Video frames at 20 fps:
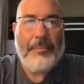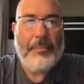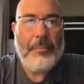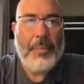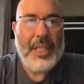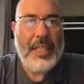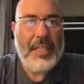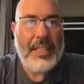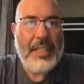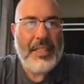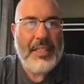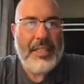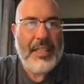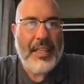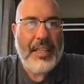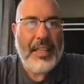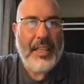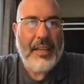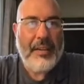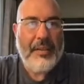But let's say
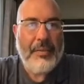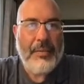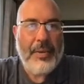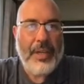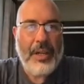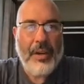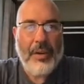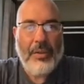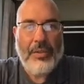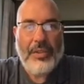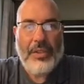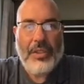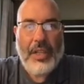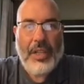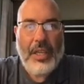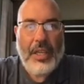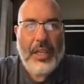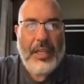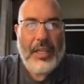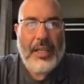that we don't
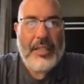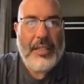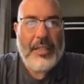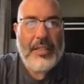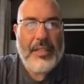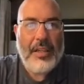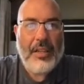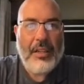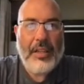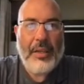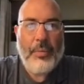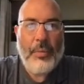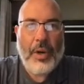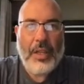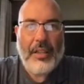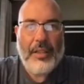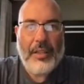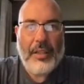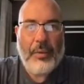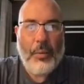necessarily
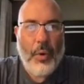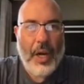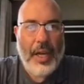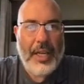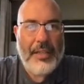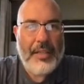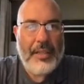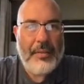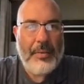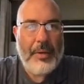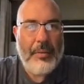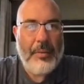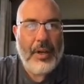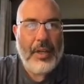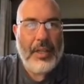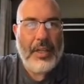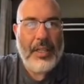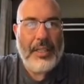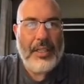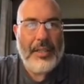want the white and we
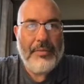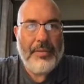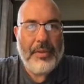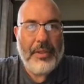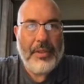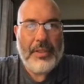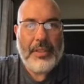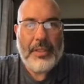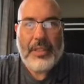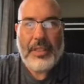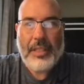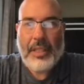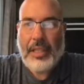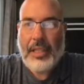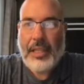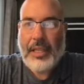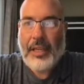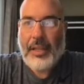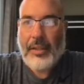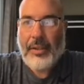want a different
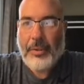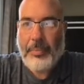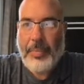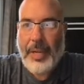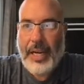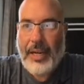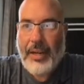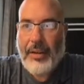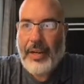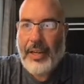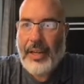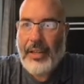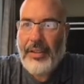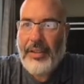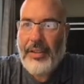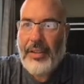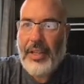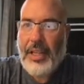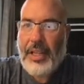color background.